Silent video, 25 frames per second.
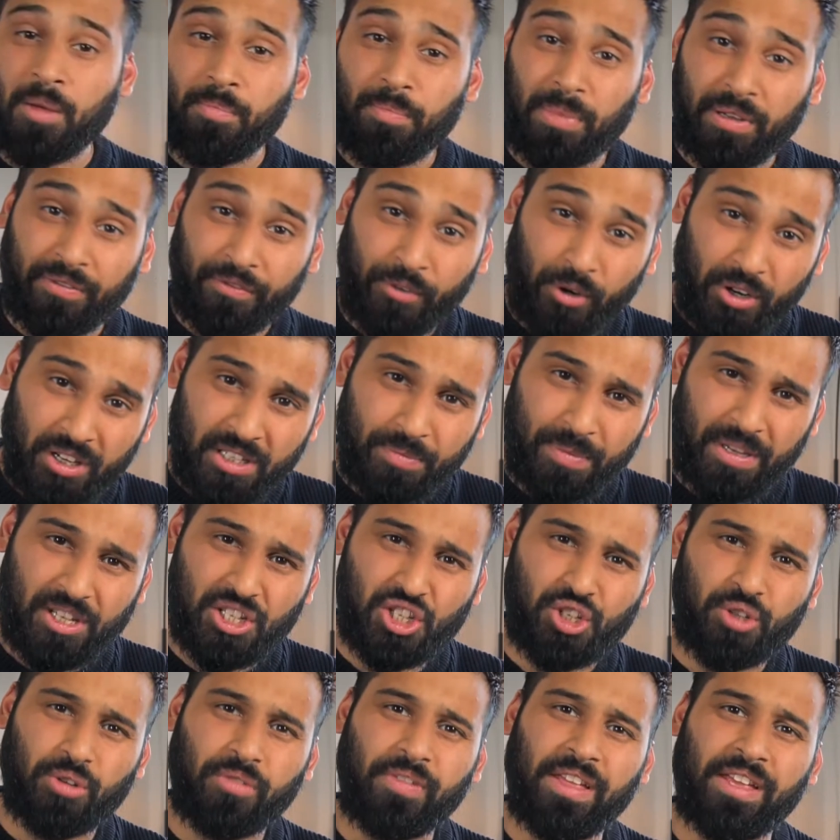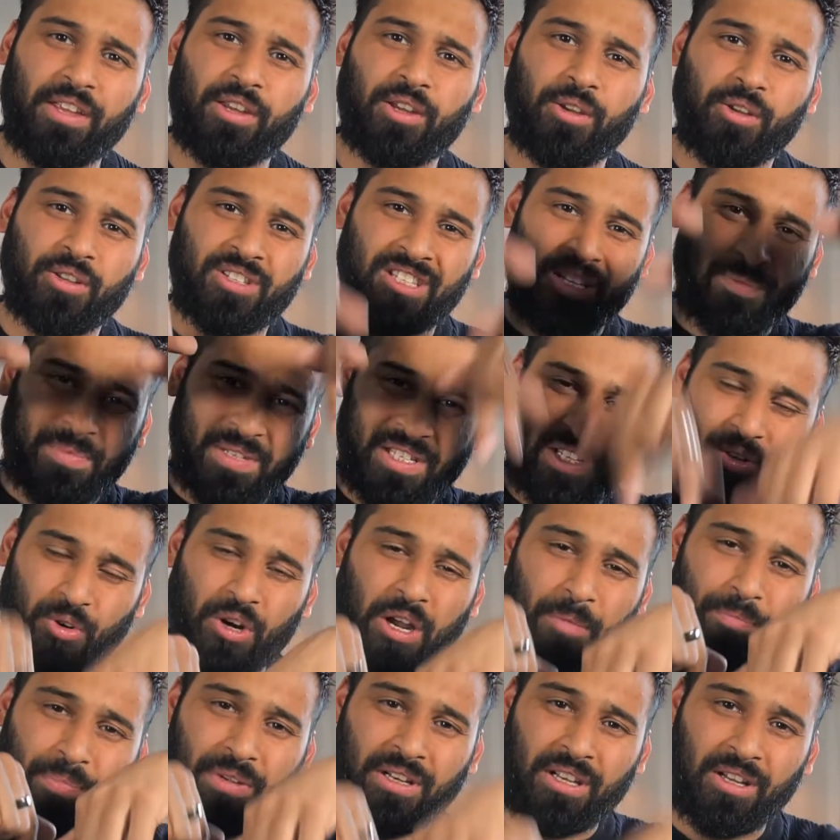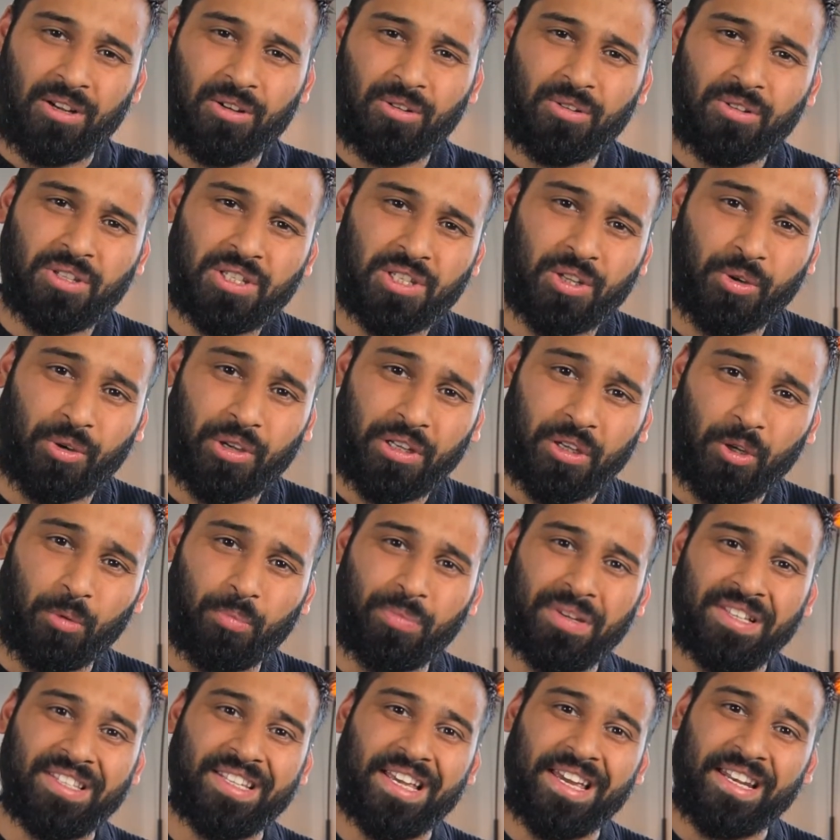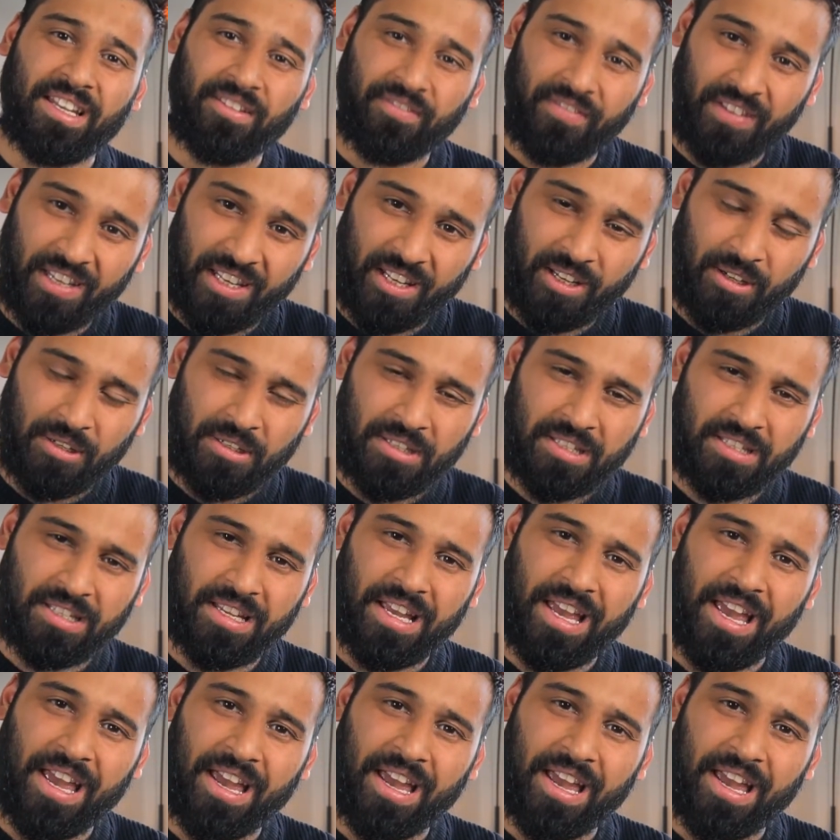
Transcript: But first, make sure that you subscribe below so you don't miss any videos.